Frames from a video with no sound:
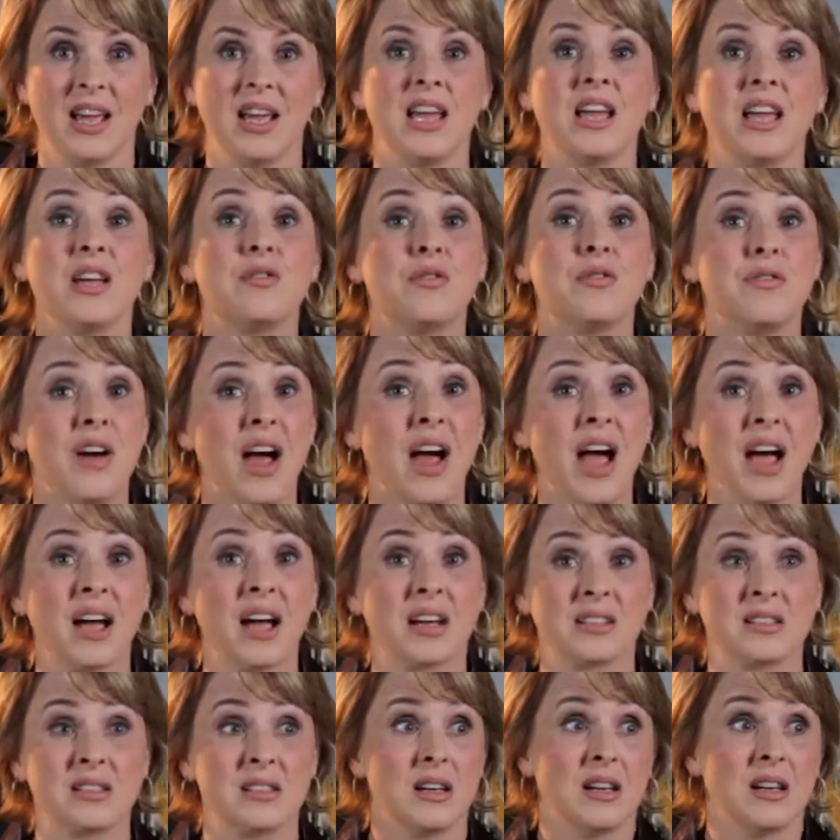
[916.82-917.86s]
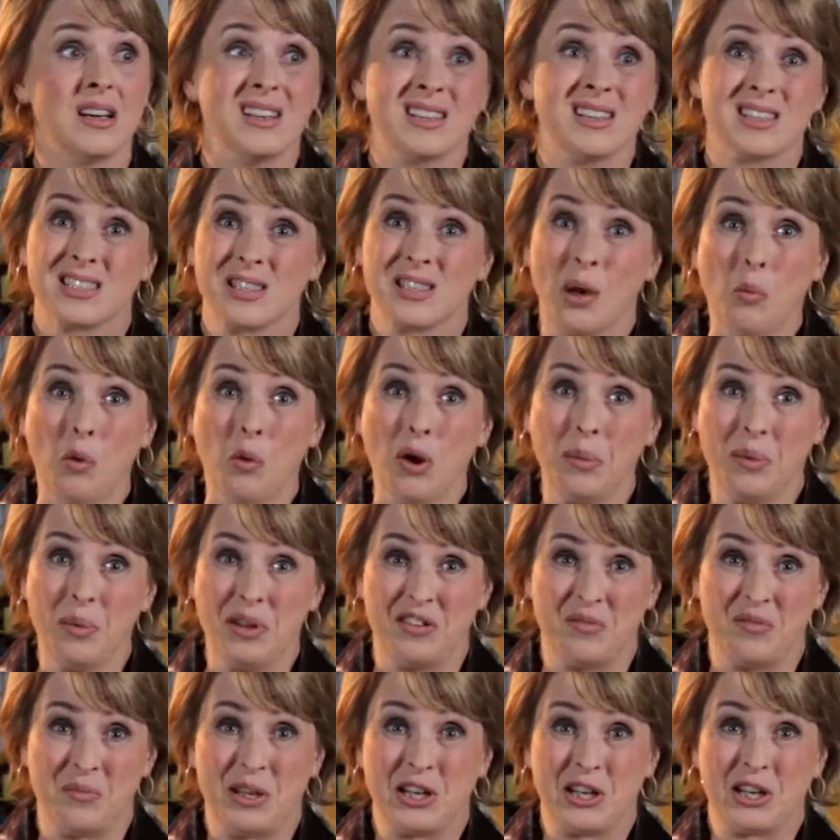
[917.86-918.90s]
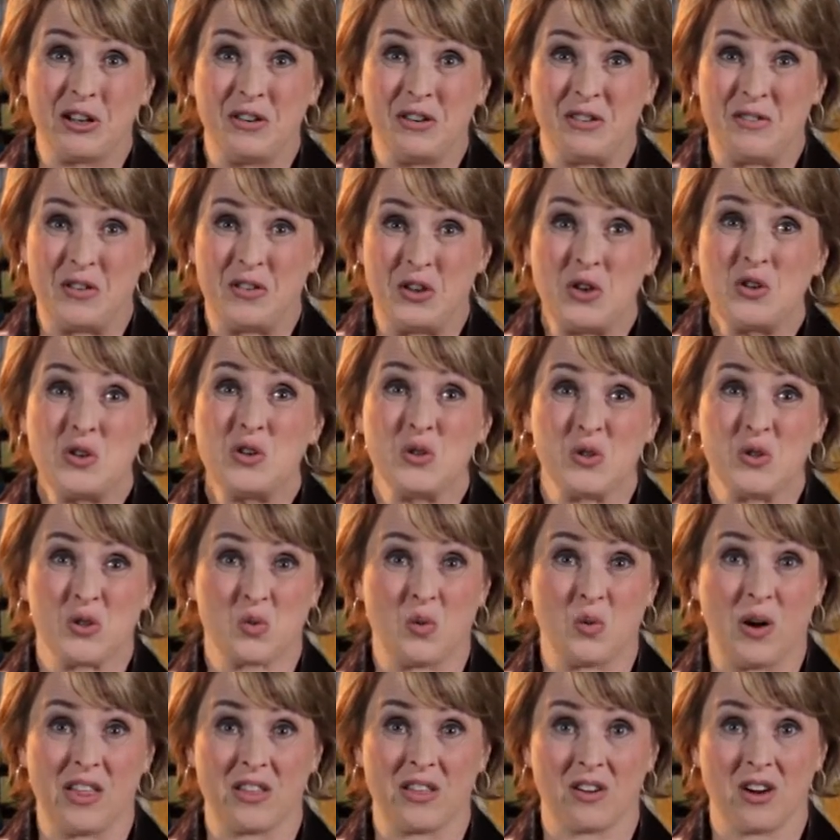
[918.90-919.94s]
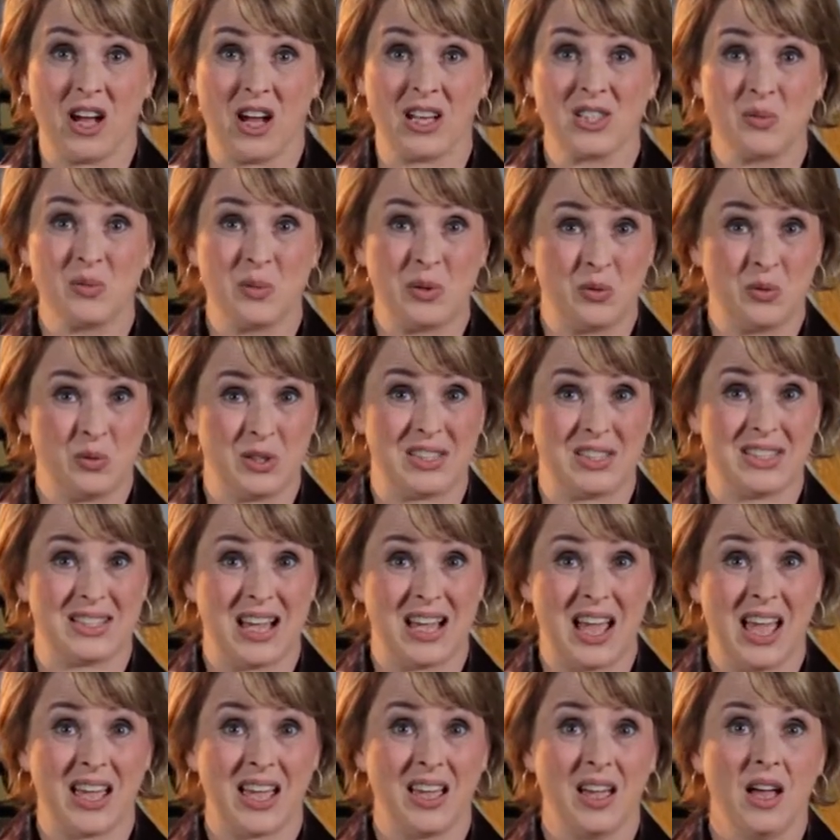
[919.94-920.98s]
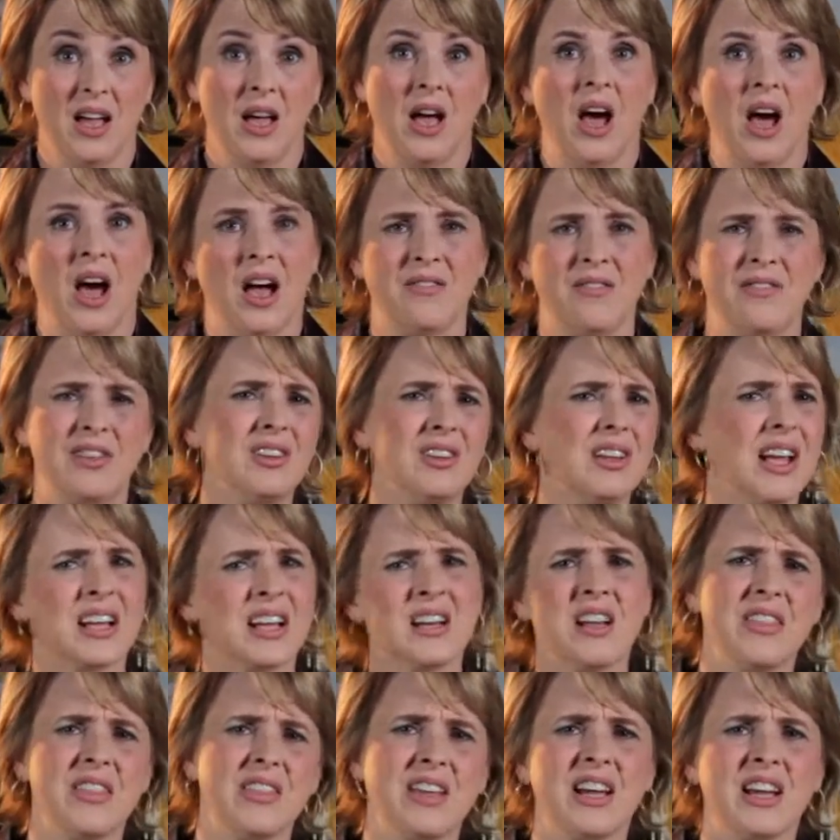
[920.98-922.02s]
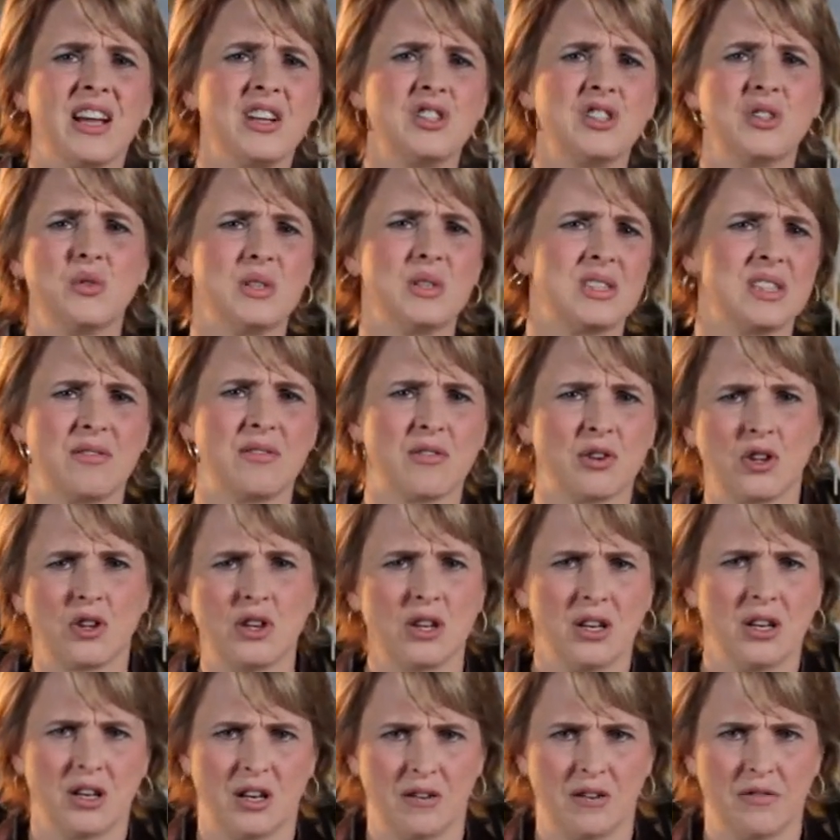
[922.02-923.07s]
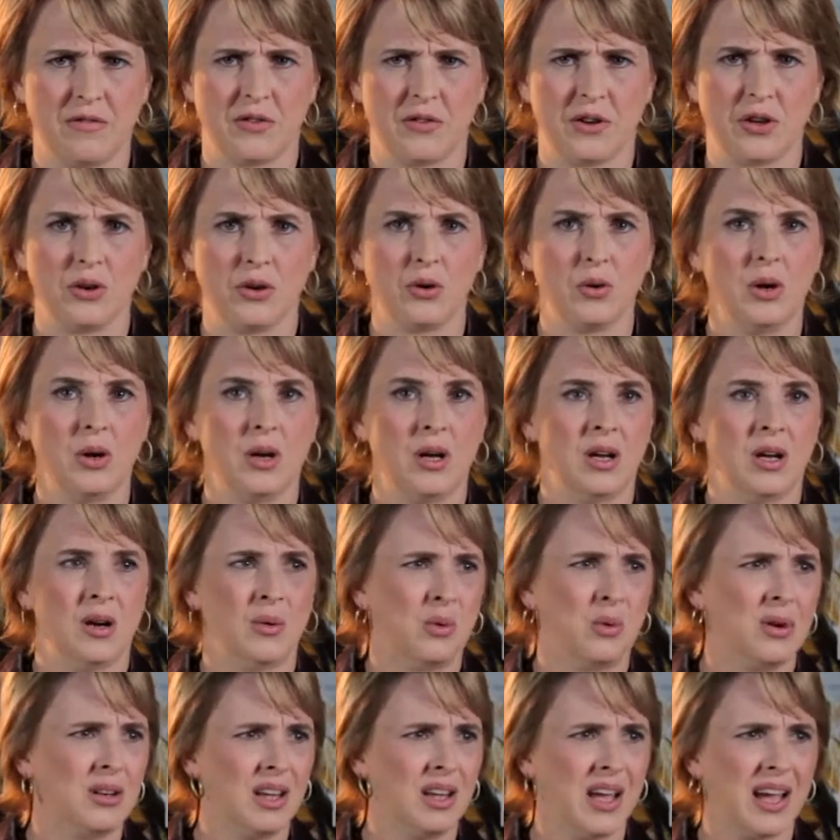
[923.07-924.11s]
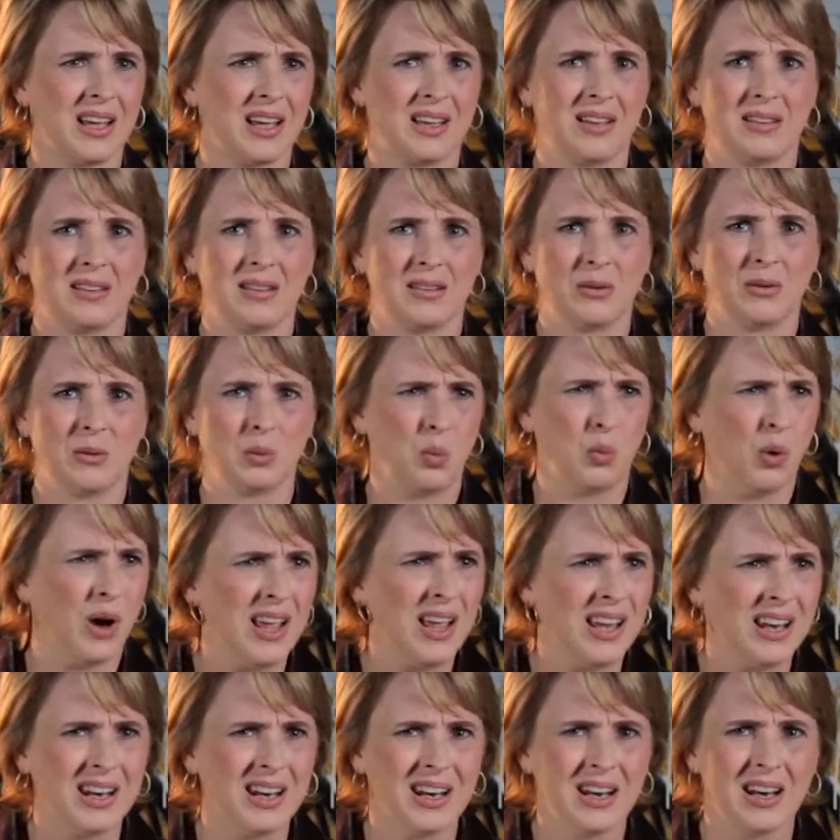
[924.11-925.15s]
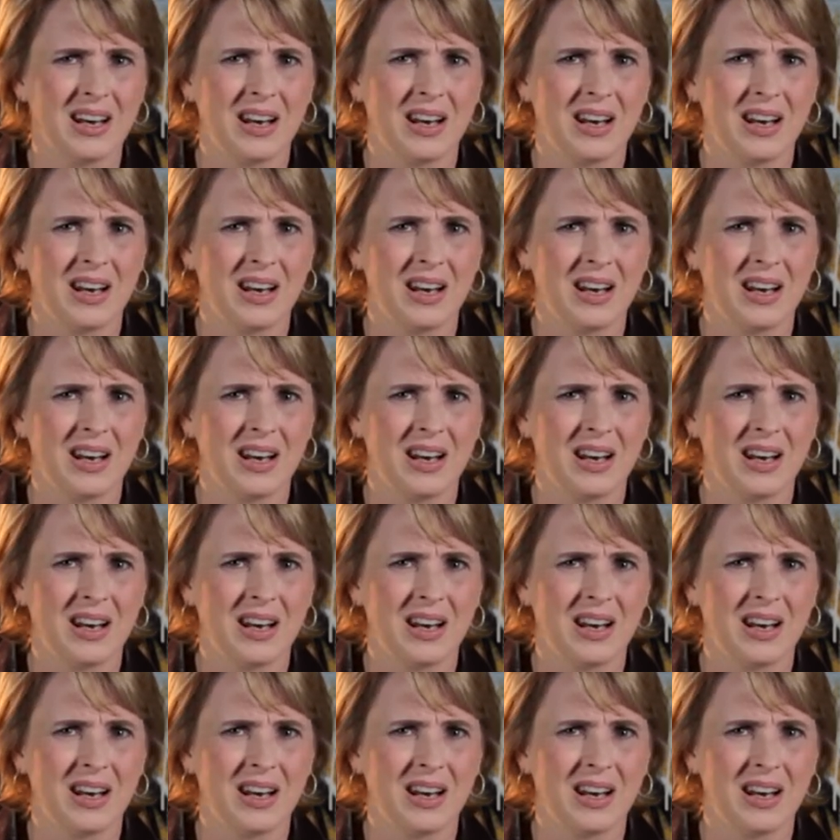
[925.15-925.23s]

In fact, some women have been confused why their husband would say, I feel like nothing I do is ever good enough for you. We're like, what?